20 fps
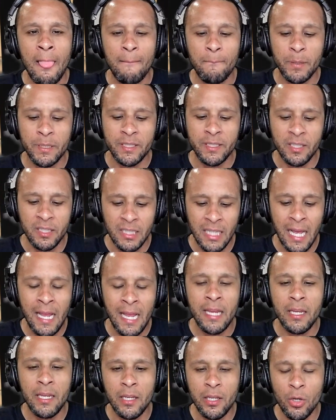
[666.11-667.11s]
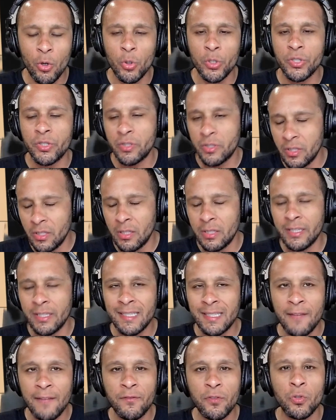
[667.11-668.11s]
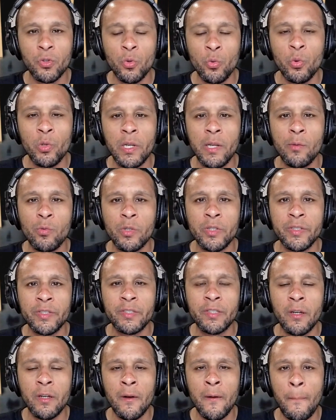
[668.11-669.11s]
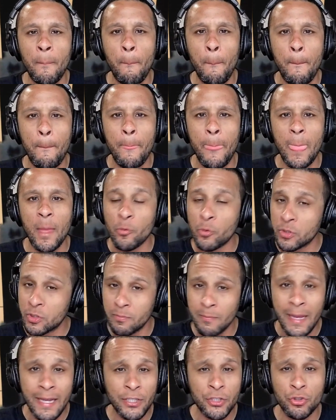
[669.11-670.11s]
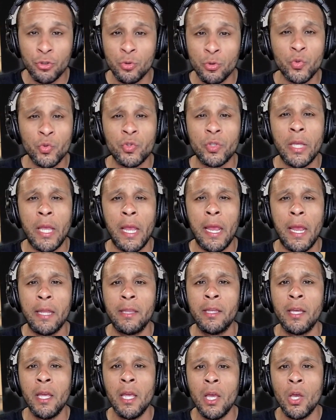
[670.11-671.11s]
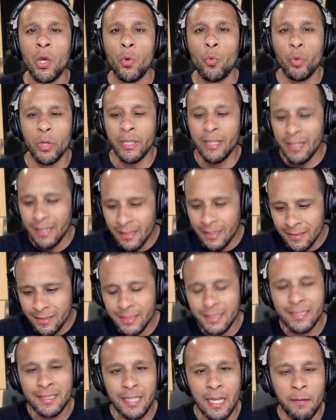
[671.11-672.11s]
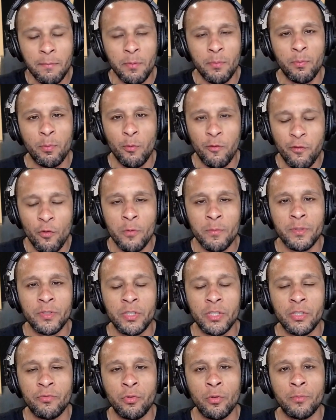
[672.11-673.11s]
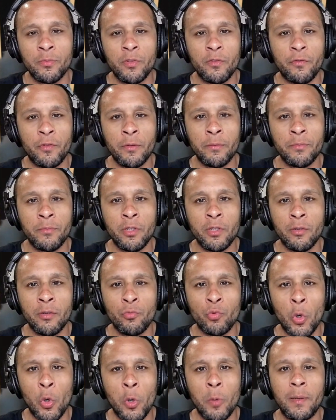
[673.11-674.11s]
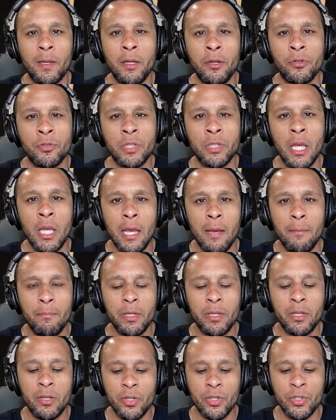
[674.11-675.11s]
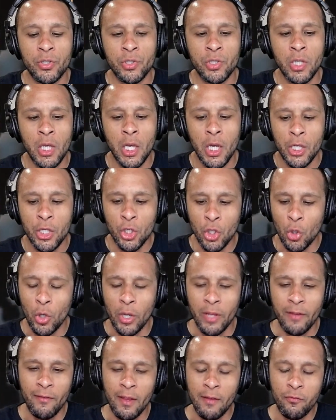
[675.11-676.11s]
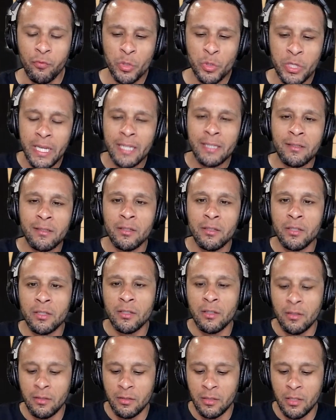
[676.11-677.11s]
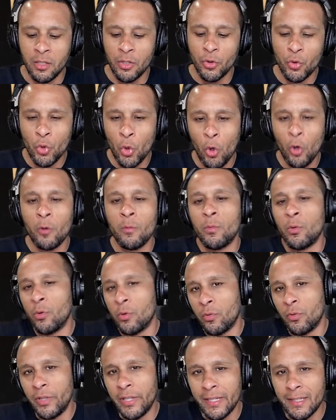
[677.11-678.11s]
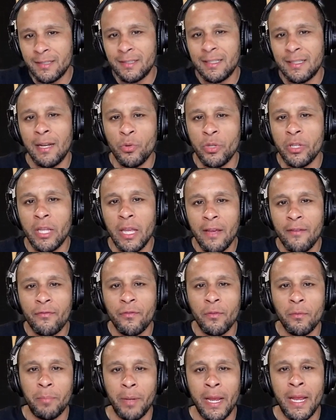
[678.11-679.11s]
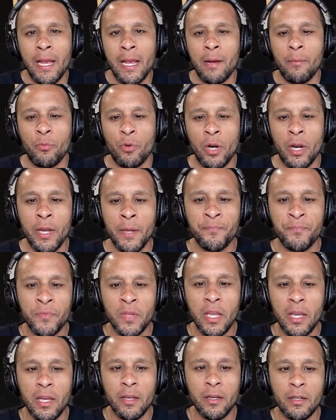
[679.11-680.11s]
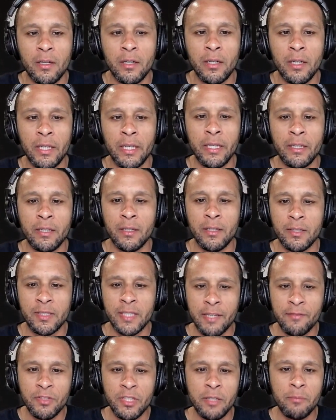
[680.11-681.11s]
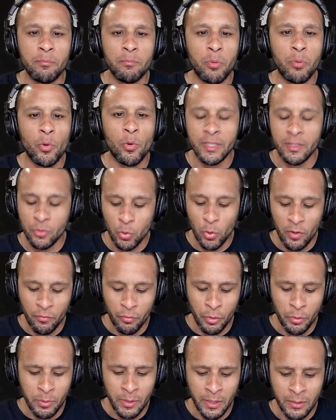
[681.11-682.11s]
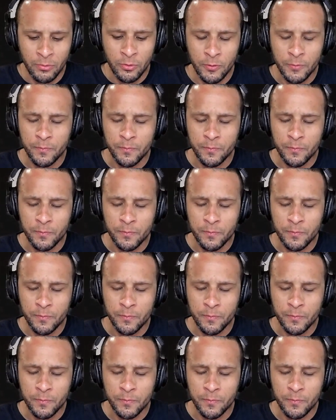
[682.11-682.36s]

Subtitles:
But tonight, or this afternoon, it was Max Strus, and we need these type of performances from the role players, because if we get the normalness that we get from Bam, right, in the 17 points and 12 rebounds,